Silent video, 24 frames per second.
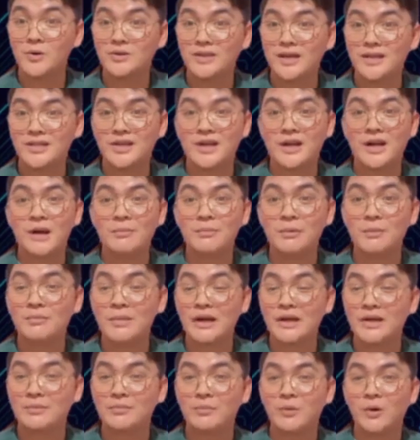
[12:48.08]
that's a wrap of
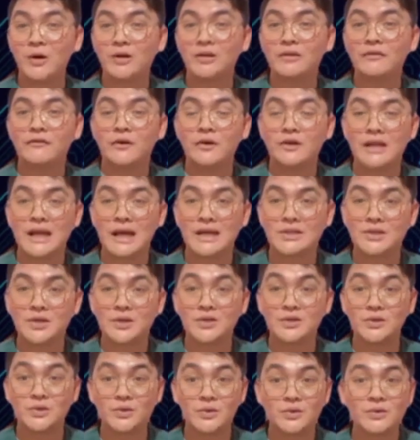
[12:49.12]
my report for
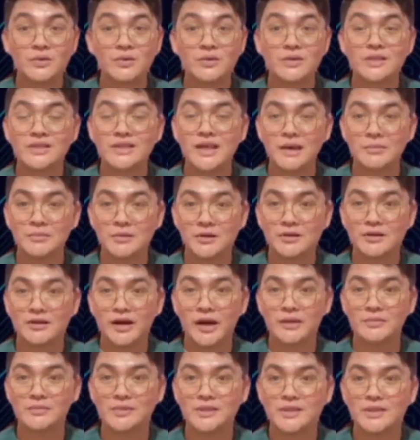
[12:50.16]
Lesson 2,
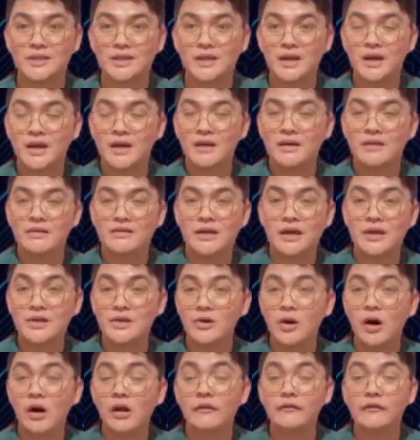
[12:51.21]
Cybercrimes. Thank
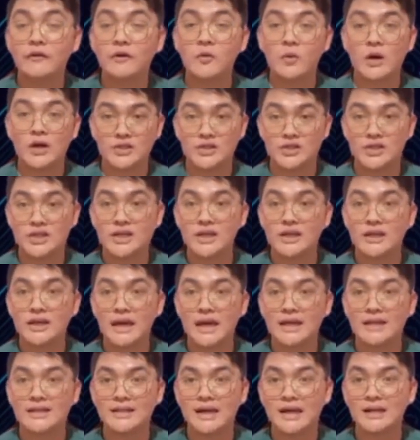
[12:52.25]
you all for watching
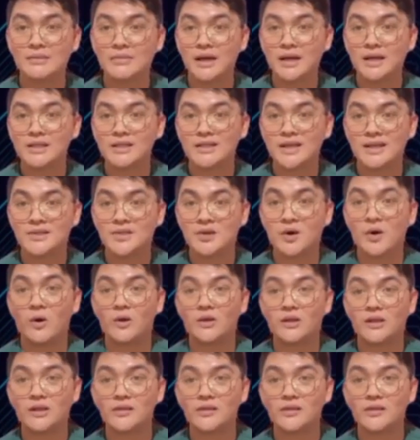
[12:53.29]
and God bless us all.